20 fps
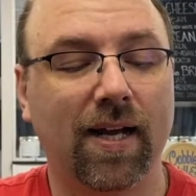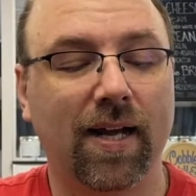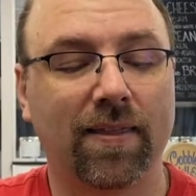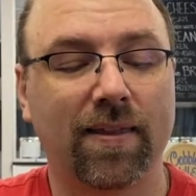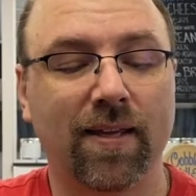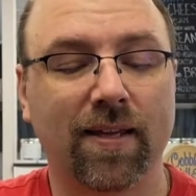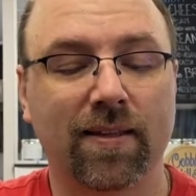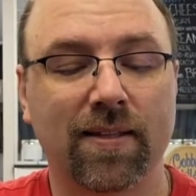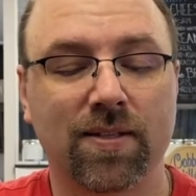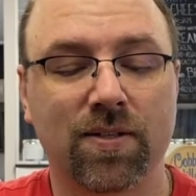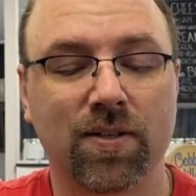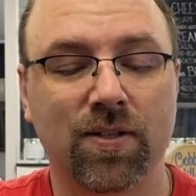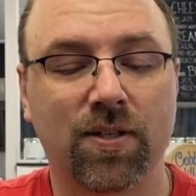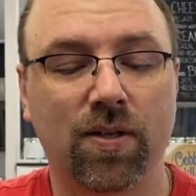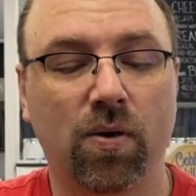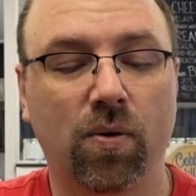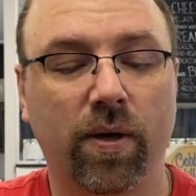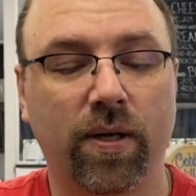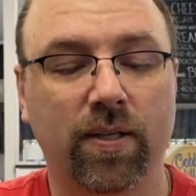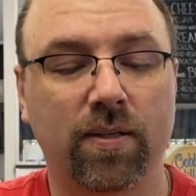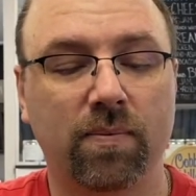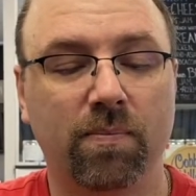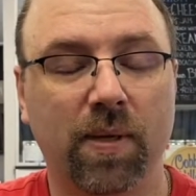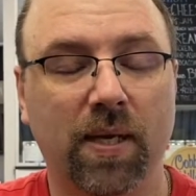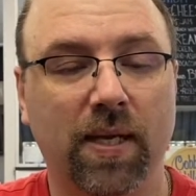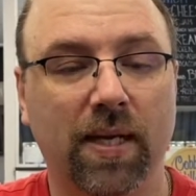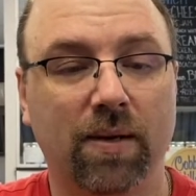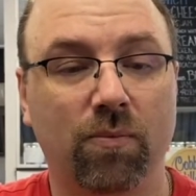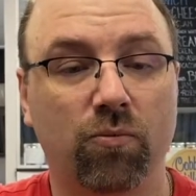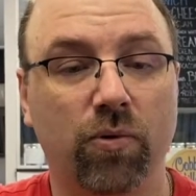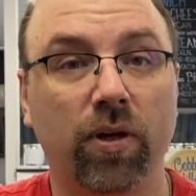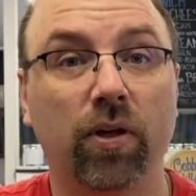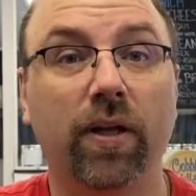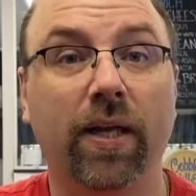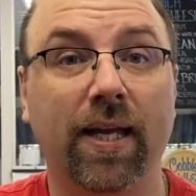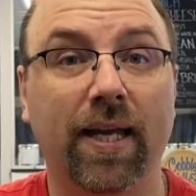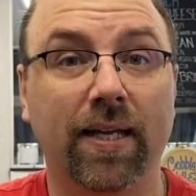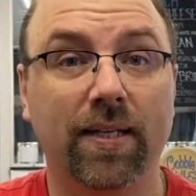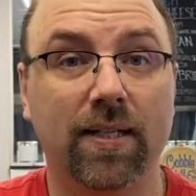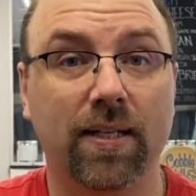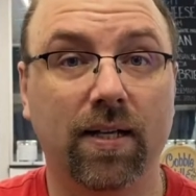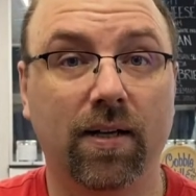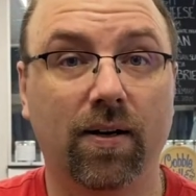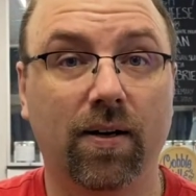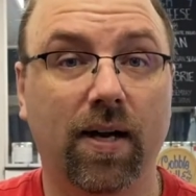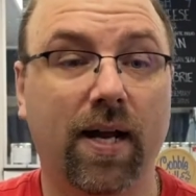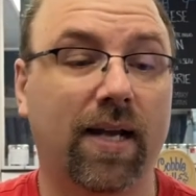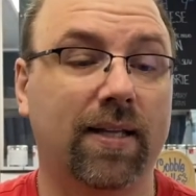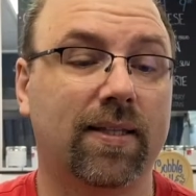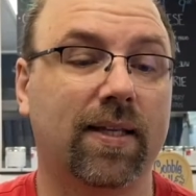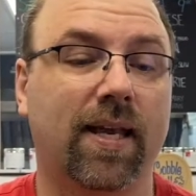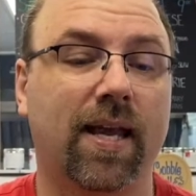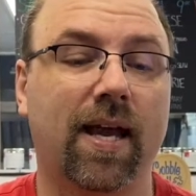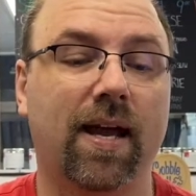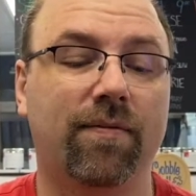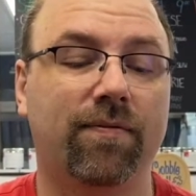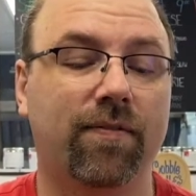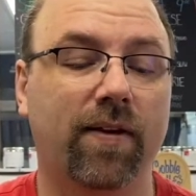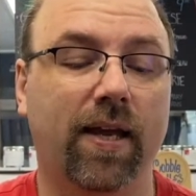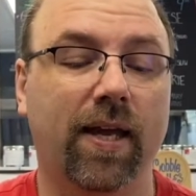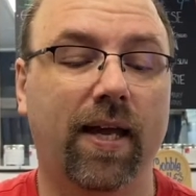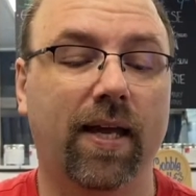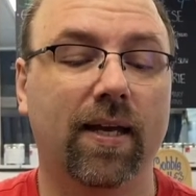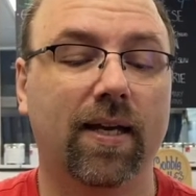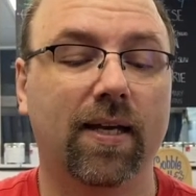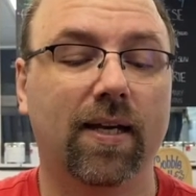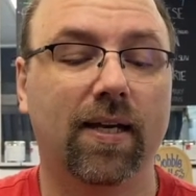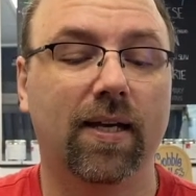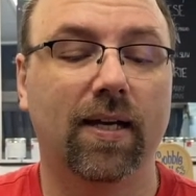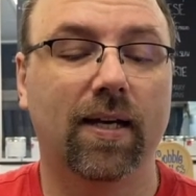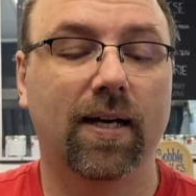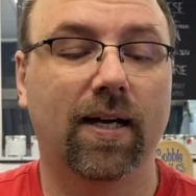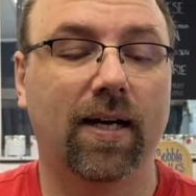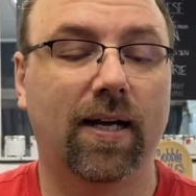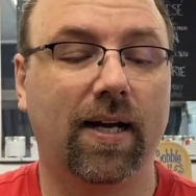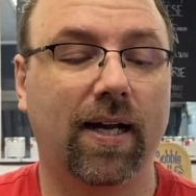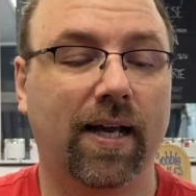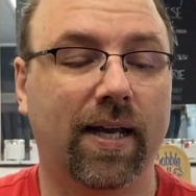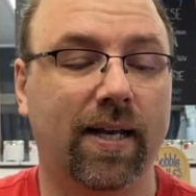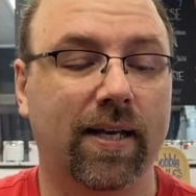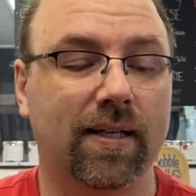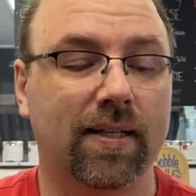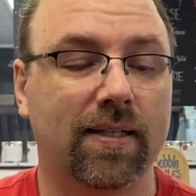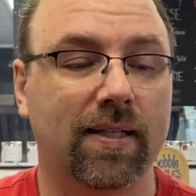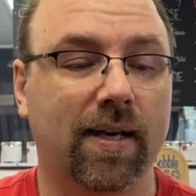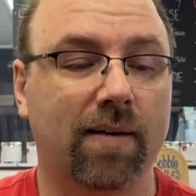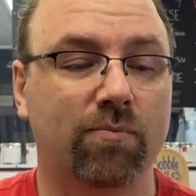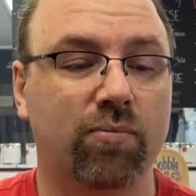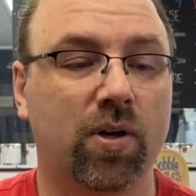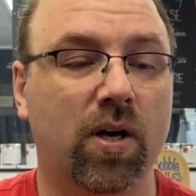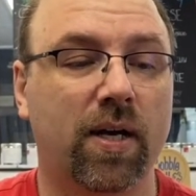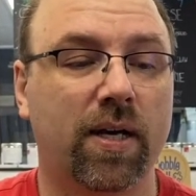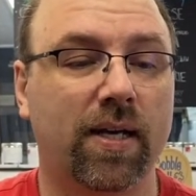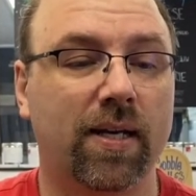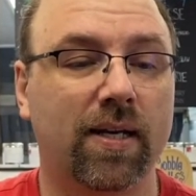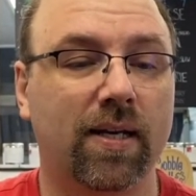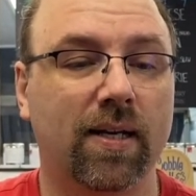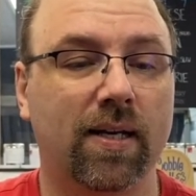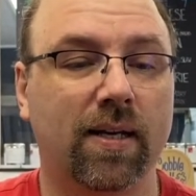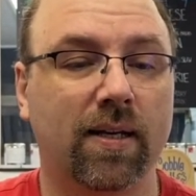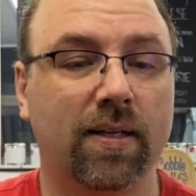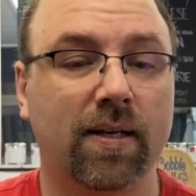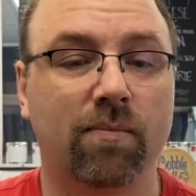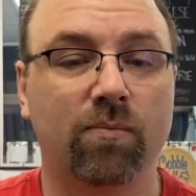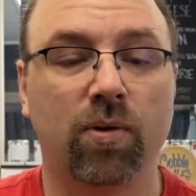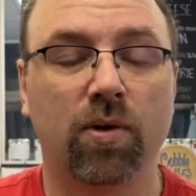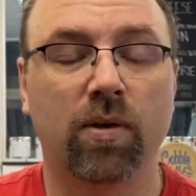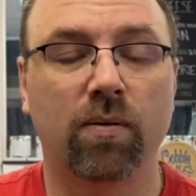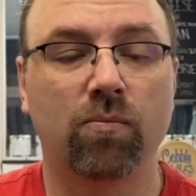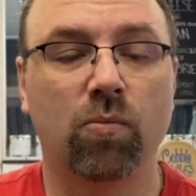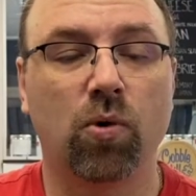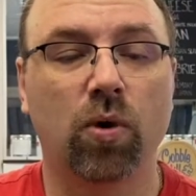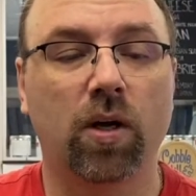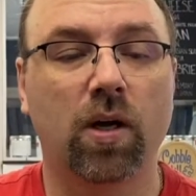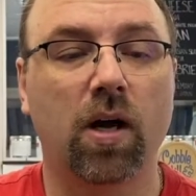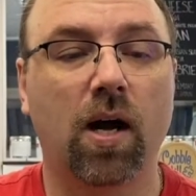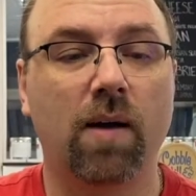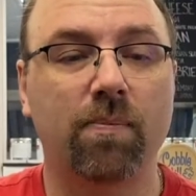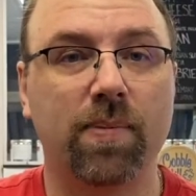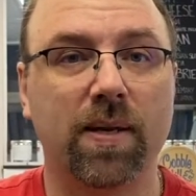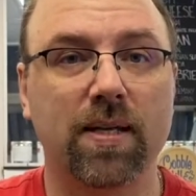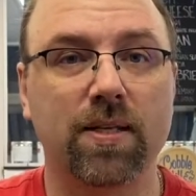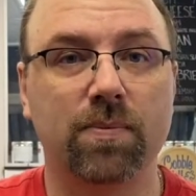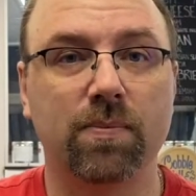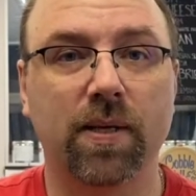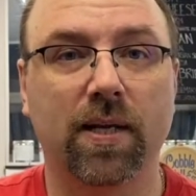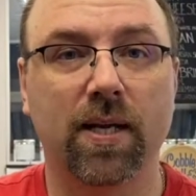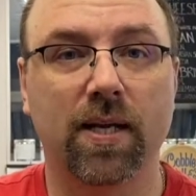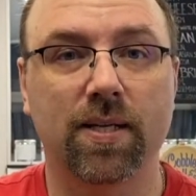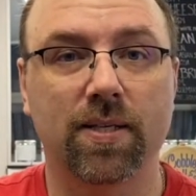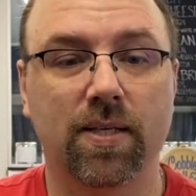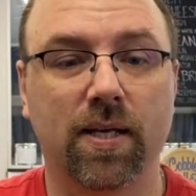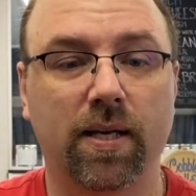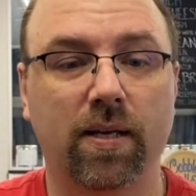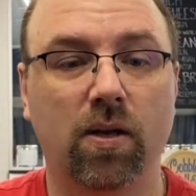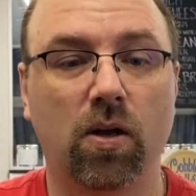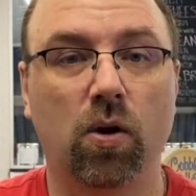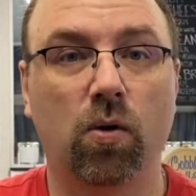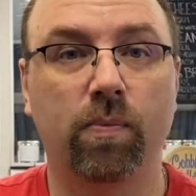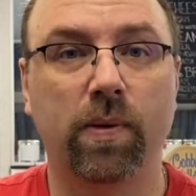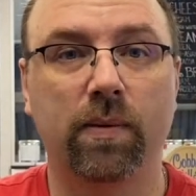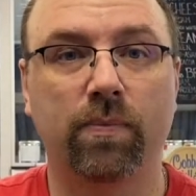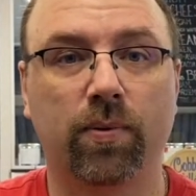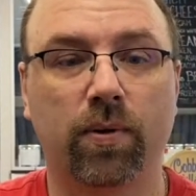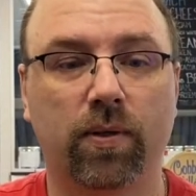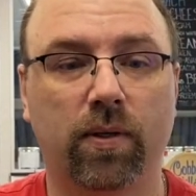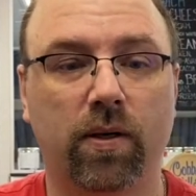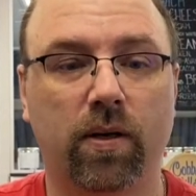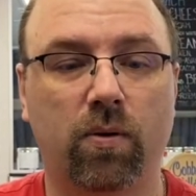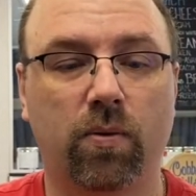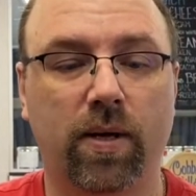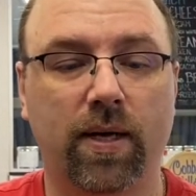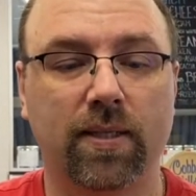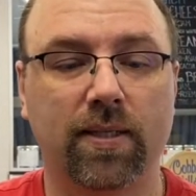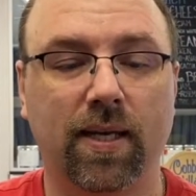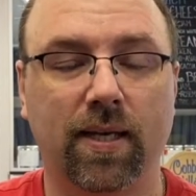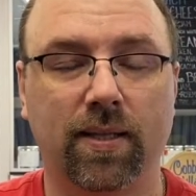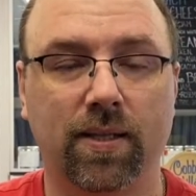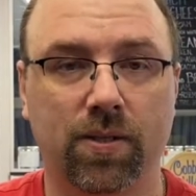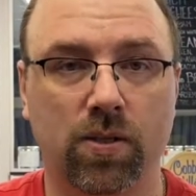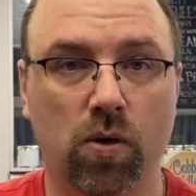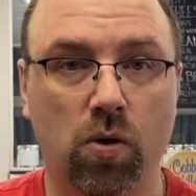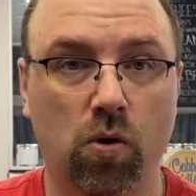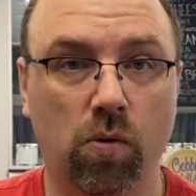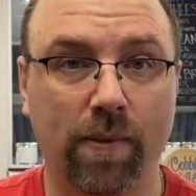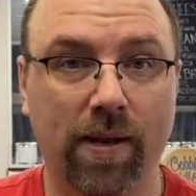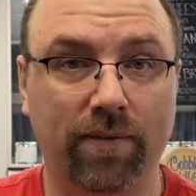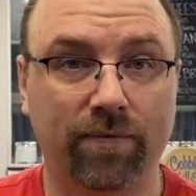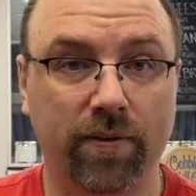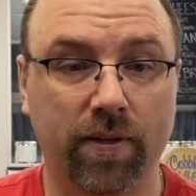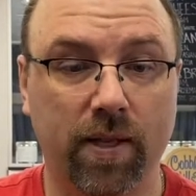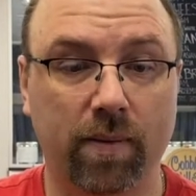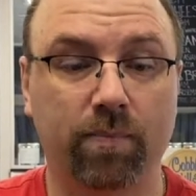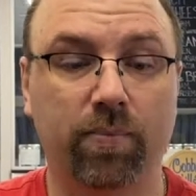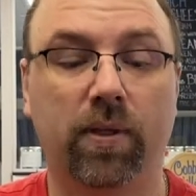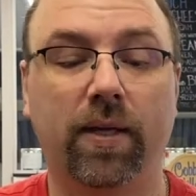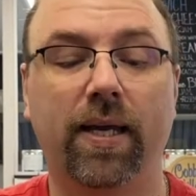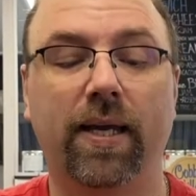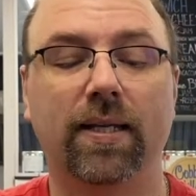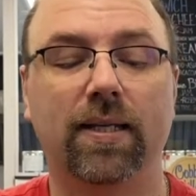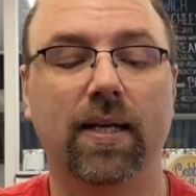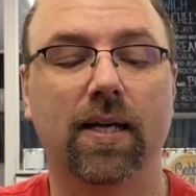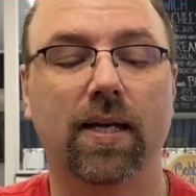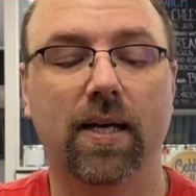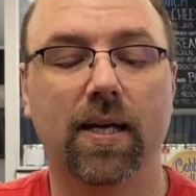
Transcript: think this is going to be a real hit here at the cafe. And I brought in a number more copies because I know people are going to want to take this home after they play it.